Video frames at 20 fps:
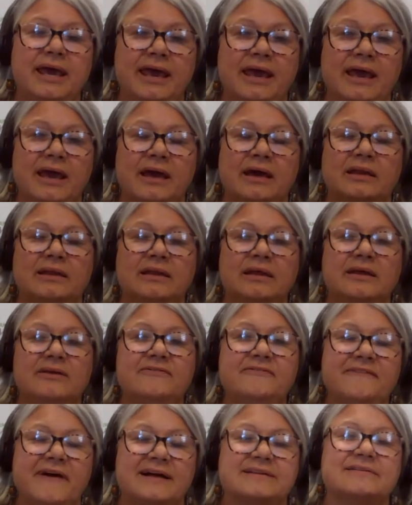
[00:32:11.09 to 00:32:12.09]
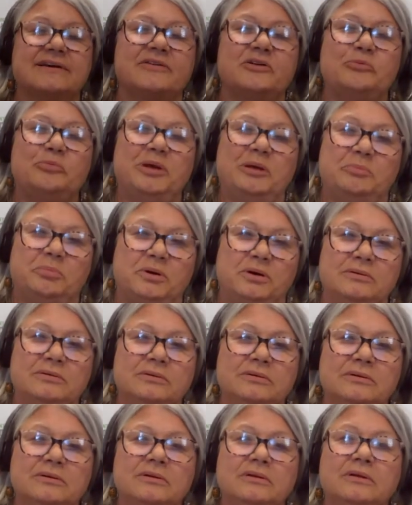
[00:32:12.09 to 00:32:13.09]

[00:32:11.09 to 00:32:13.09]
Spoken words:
can infect other people,